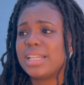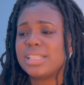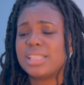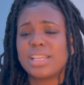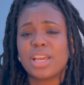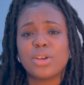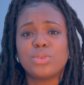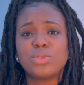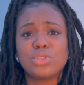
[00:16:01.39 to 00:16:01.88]

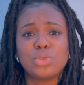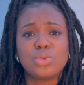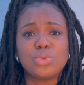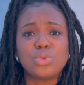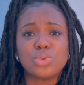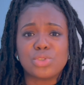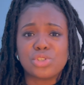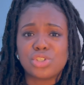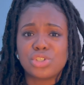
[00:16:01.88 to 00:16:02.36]
tells you
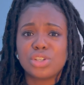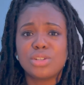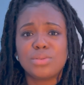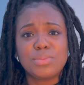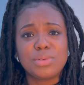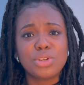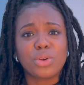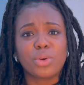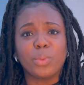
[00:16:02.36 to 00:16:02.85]
you should
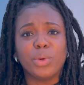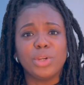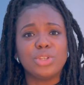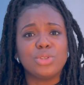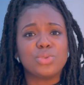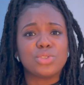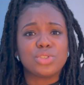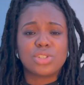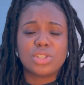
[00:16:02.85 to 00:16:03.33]
be or what
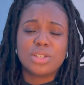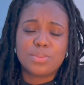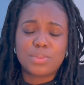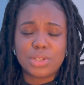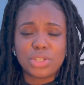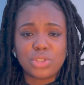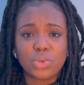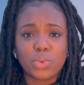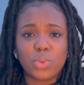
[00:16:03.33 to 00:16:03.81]
you should
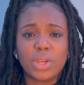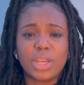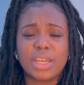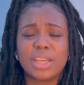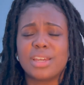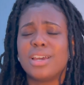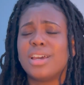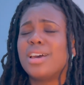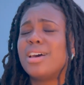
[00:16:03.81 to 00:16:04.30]
be doing.